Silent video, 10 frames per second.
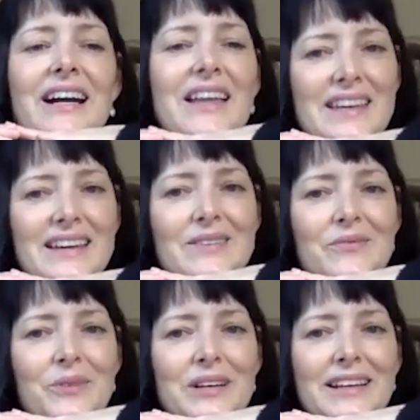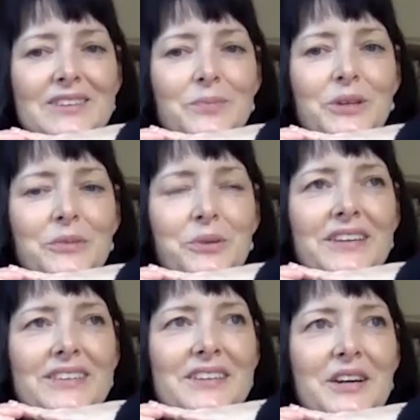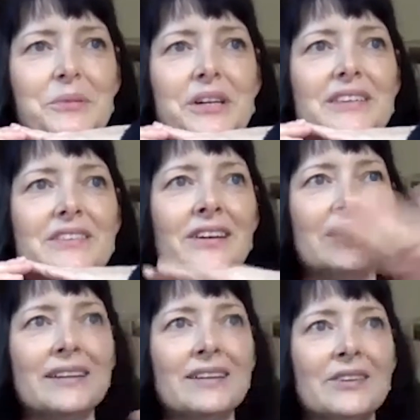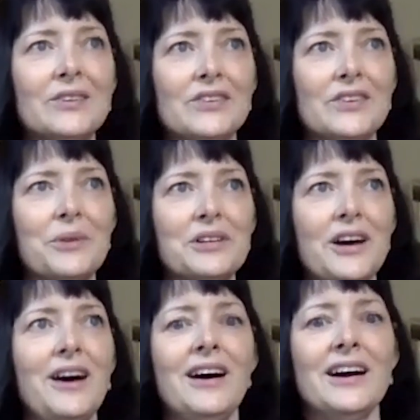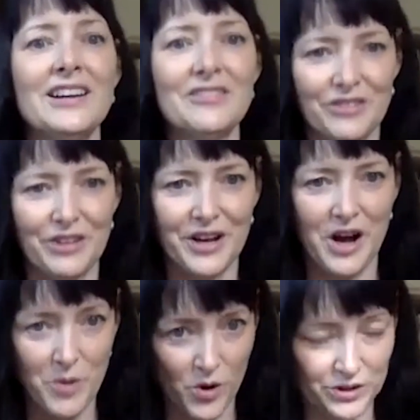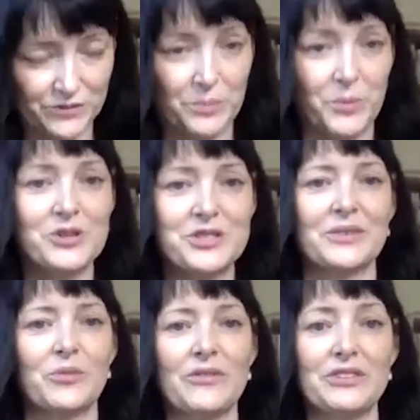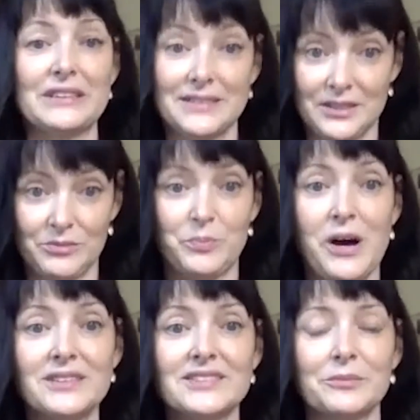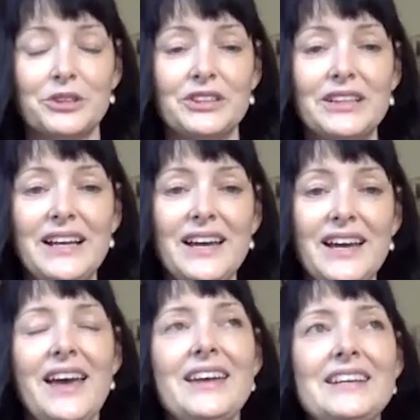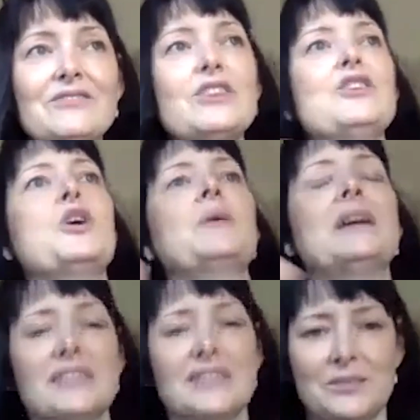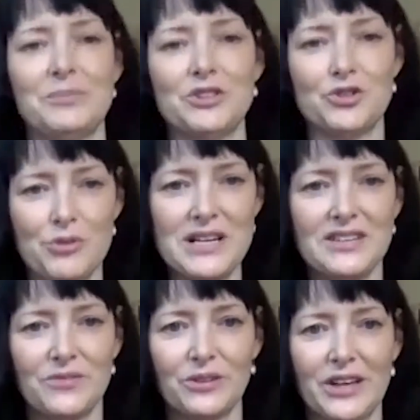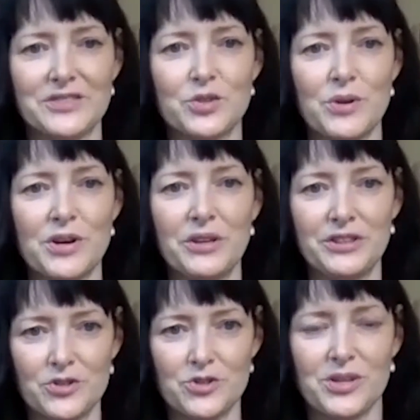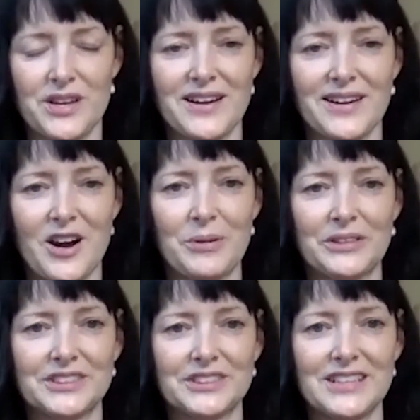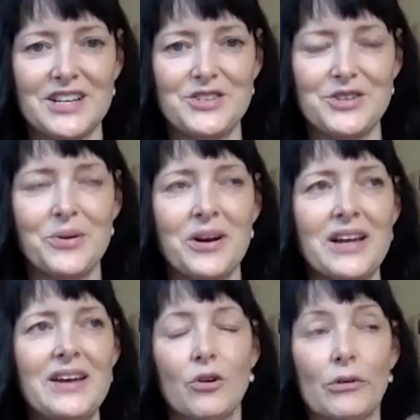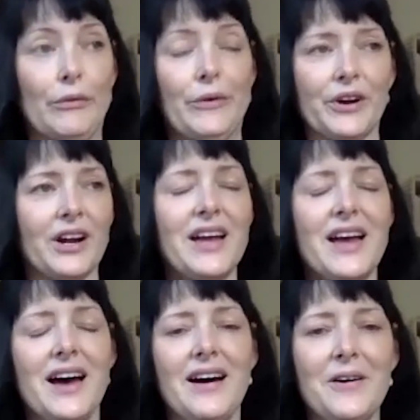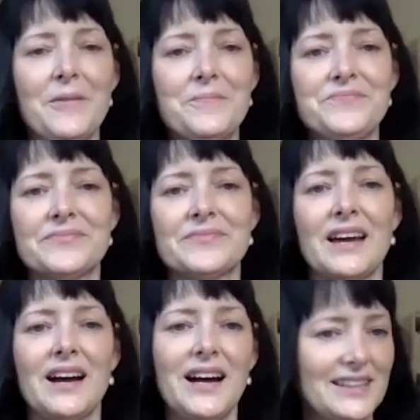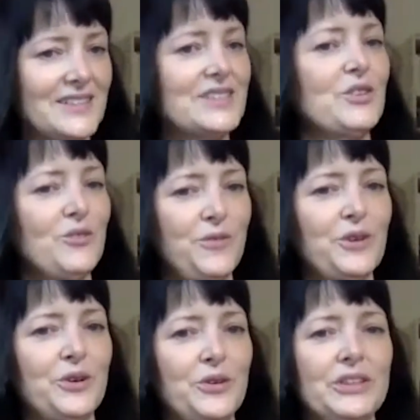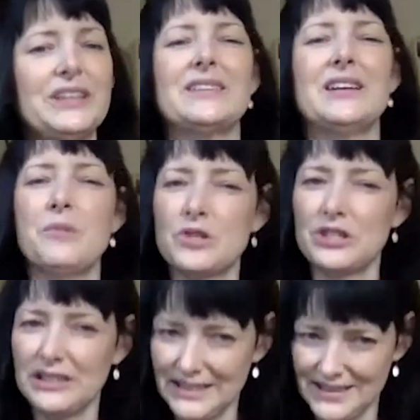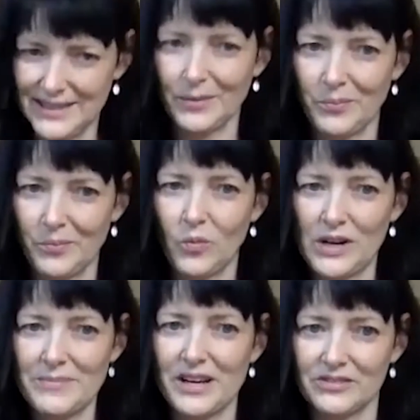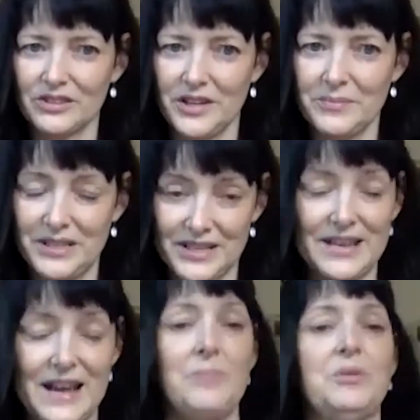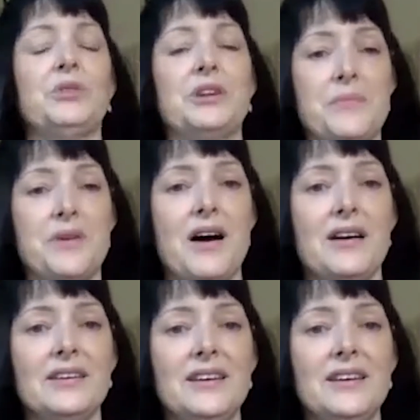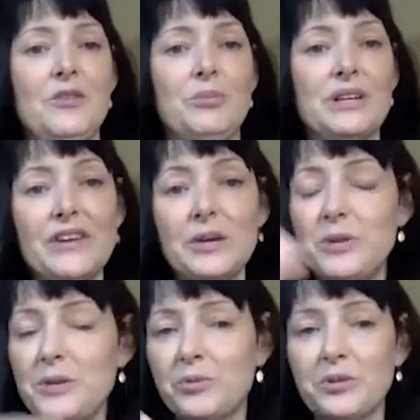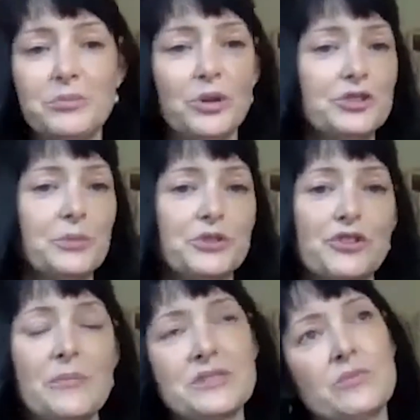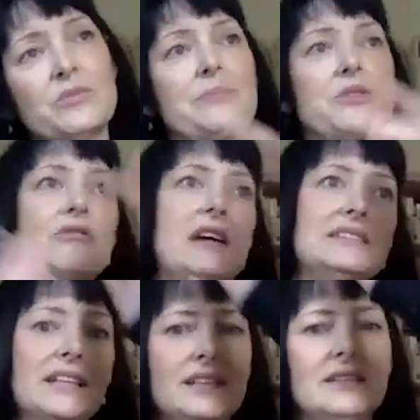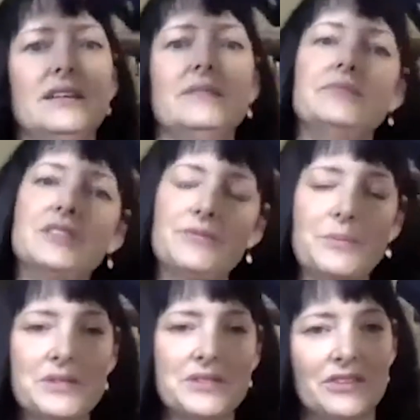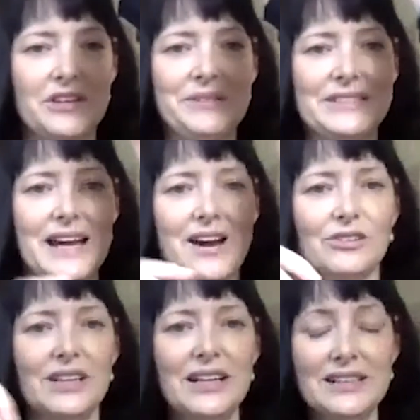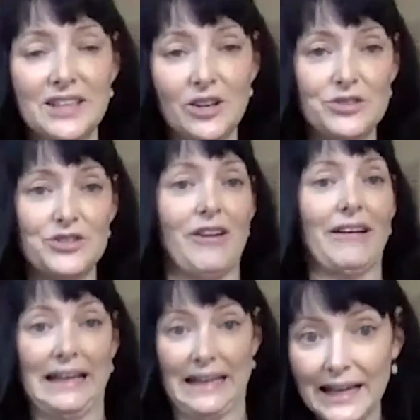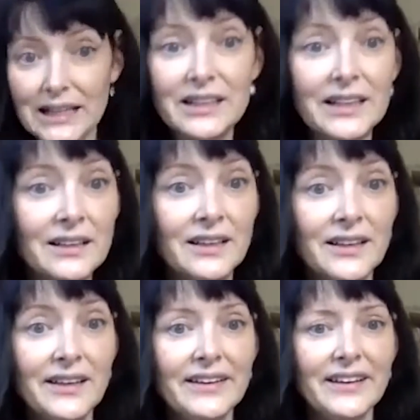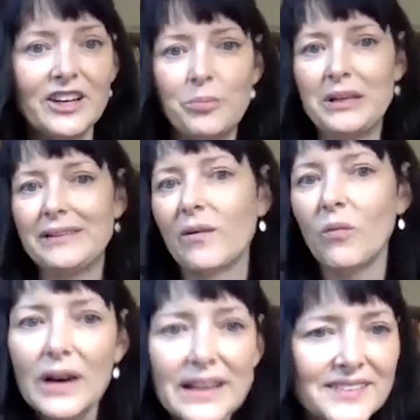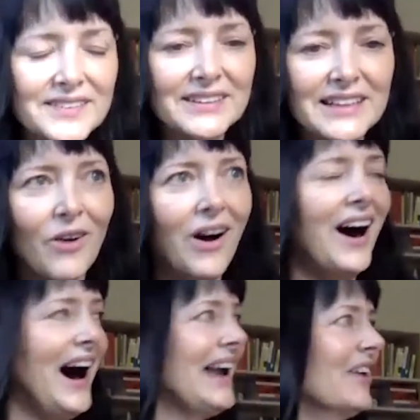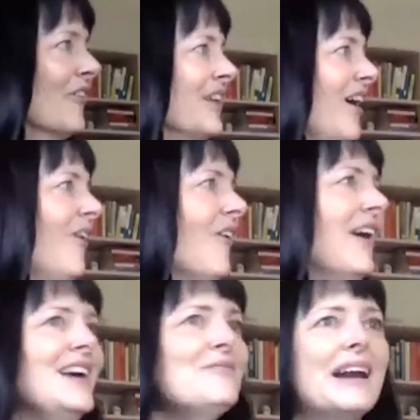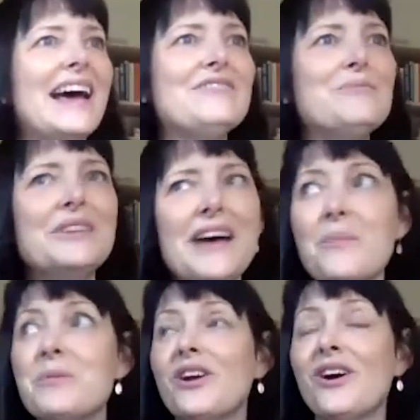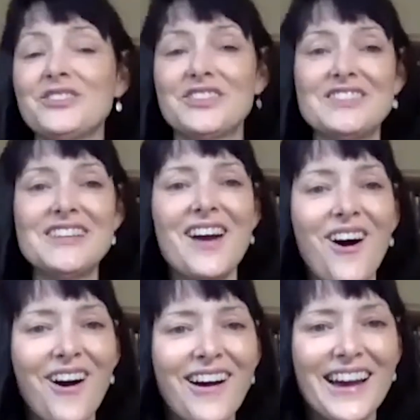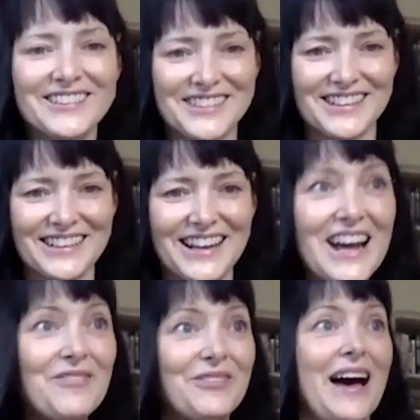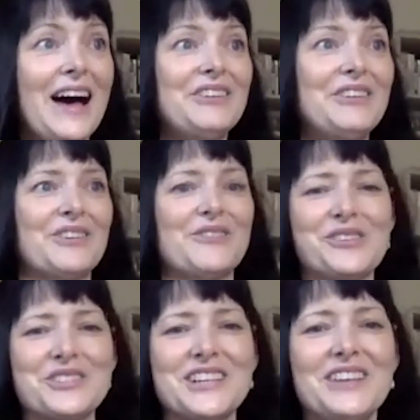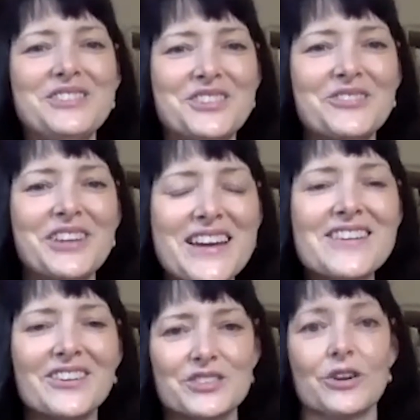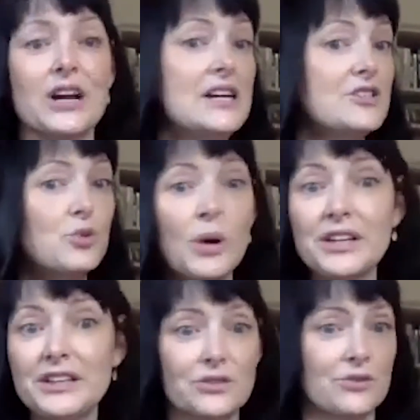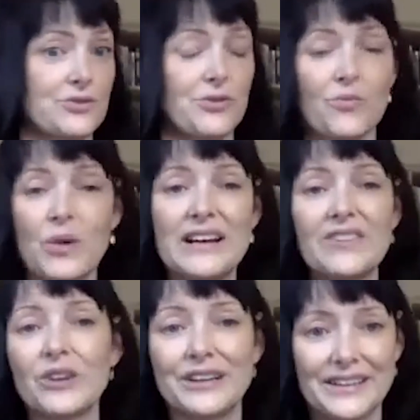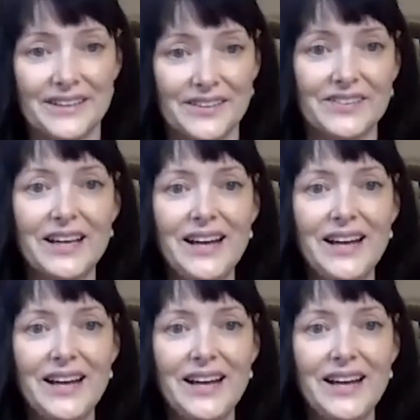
And then when it gets put in place, I'm like, the hills are alive. Like I'm a whole different person where everything seems possible. And even knowing this and being treated for the last 21 years with the kind of chiropractic that I do, or longer, I can still feel like emotionally dim when I'm out of alignment and happy when I'm not. But I've had people with multiple traumas, and when I'm correcting the different misalignments out, they'll start giggling. And I'll be like, what is it? They go, I don't know, but I haven't been happy at all since that car accident. And I feel happy for the first time in 2 years or 20 years or whatever it is.